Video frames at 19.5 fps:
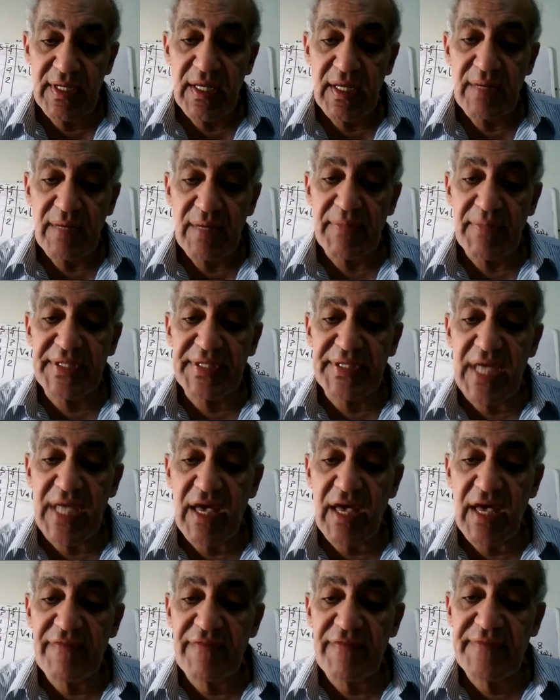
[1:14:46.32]
but
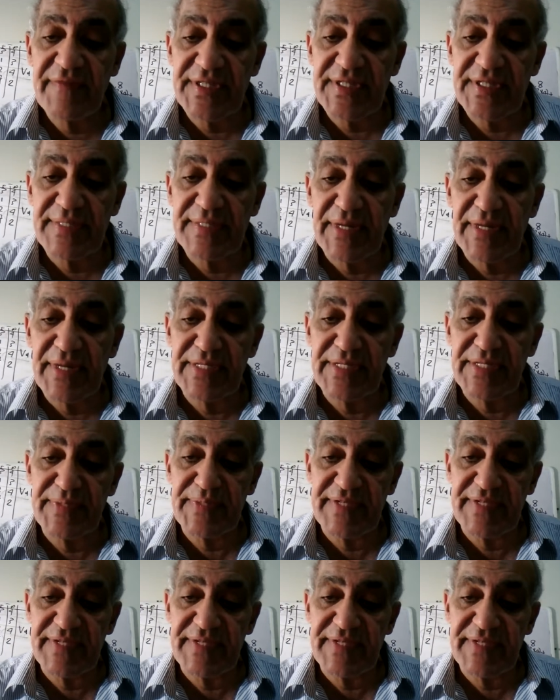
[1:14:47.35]
have customer
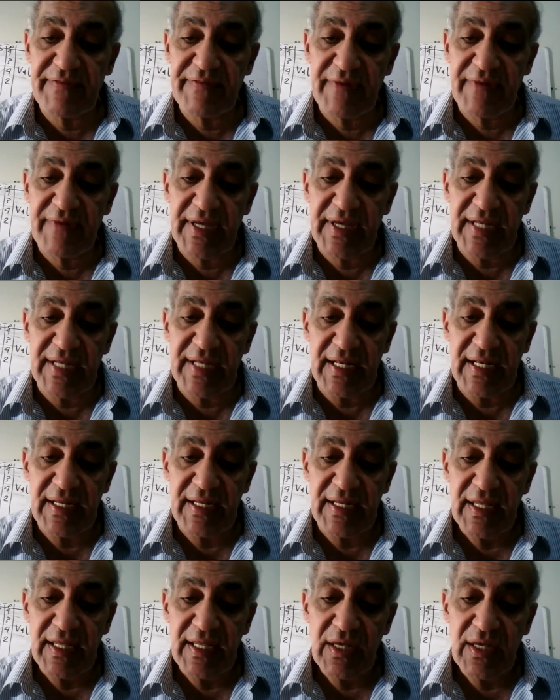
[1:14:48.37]
specific final
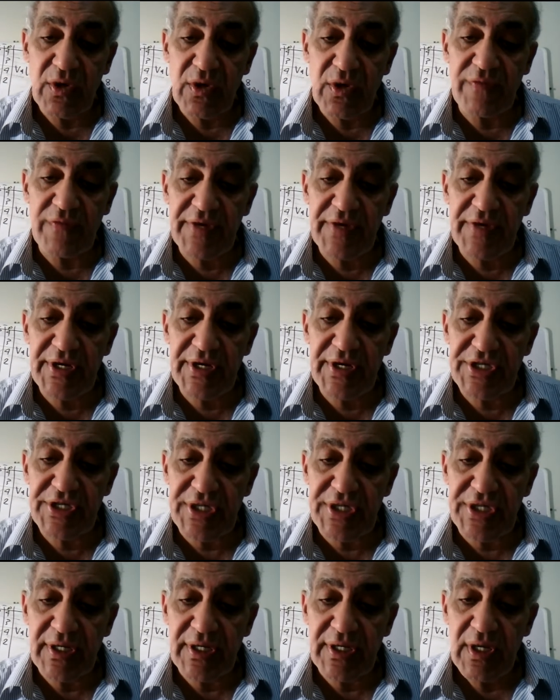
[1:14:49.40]
configuration
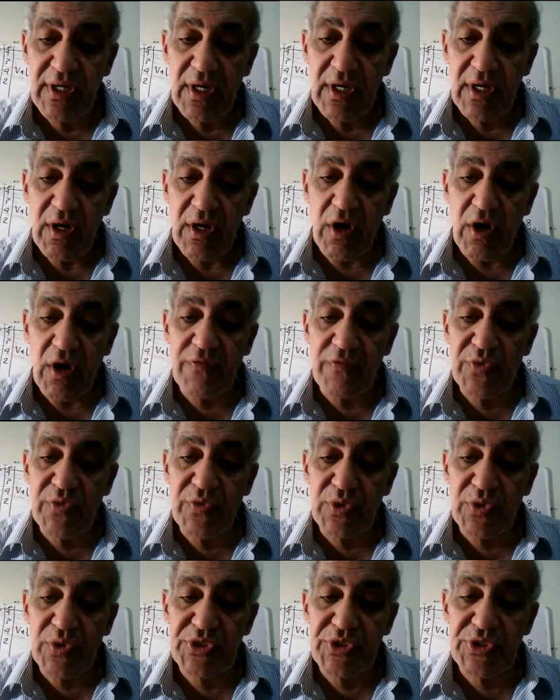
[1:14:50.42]
of
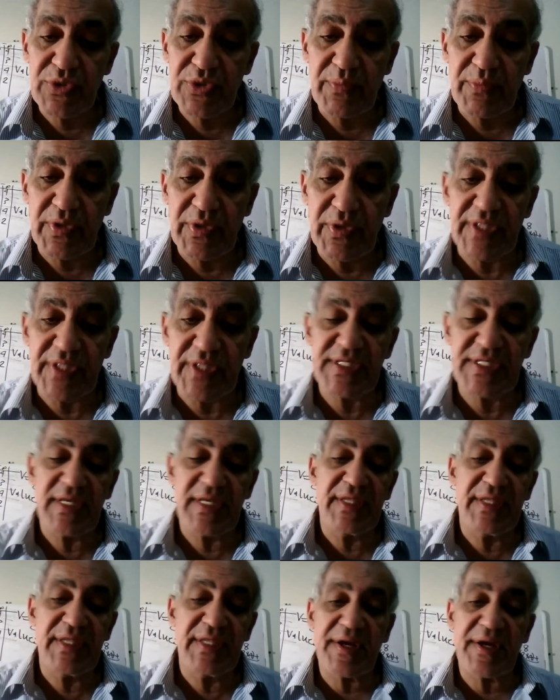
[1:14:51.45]
those components.
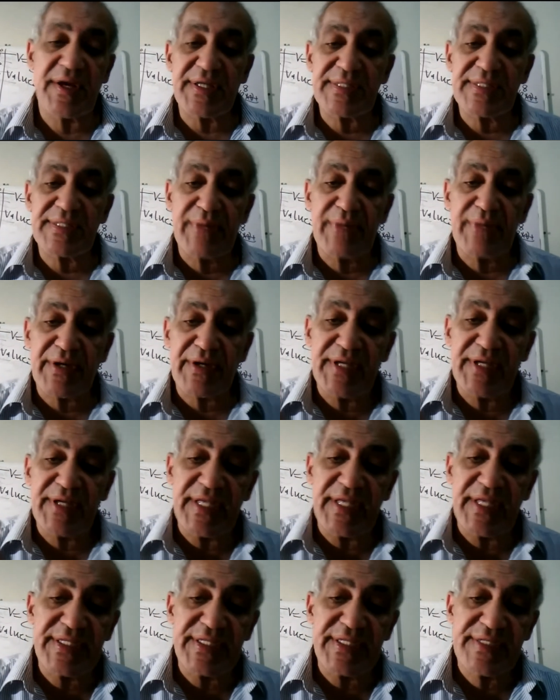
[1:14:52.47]
The customer
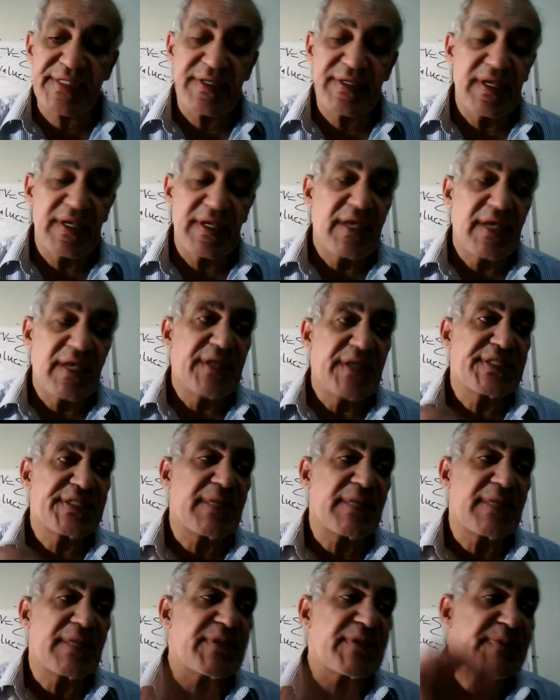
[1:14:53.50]
needs some
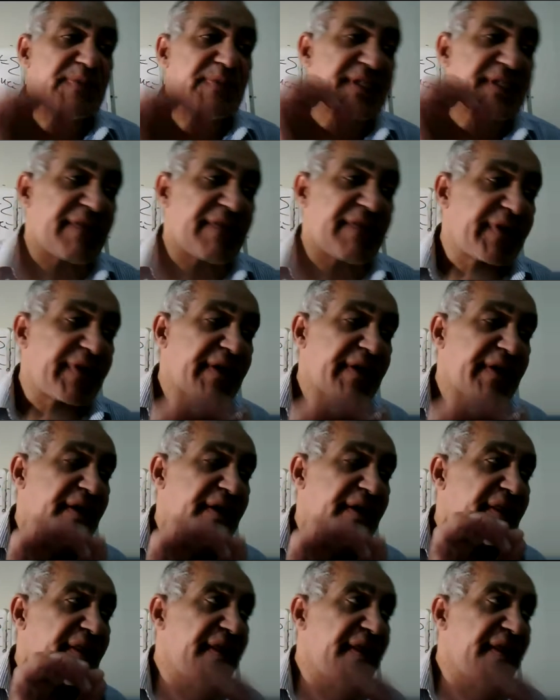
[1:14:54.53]
specific
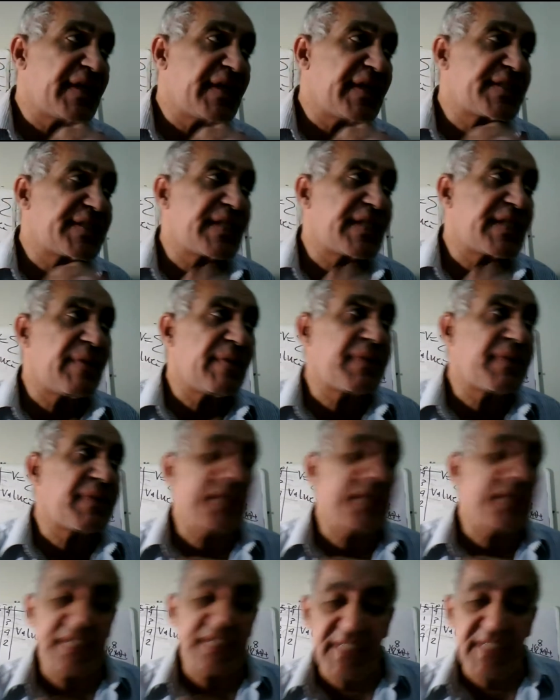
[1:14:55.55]
things, but
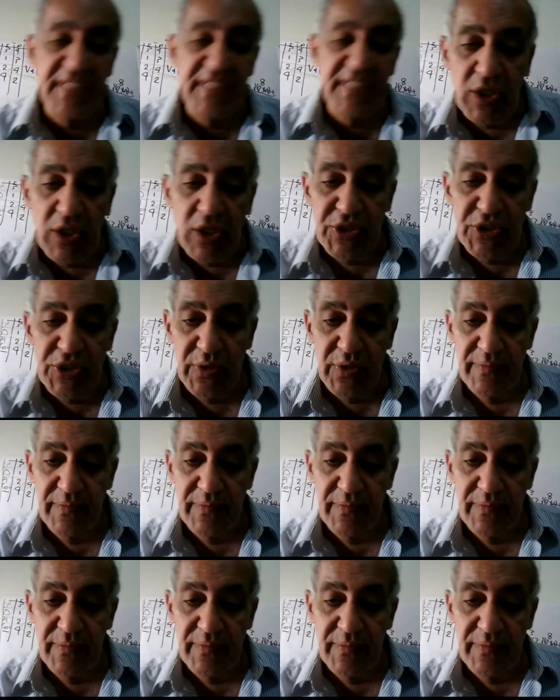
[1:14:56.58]
it's also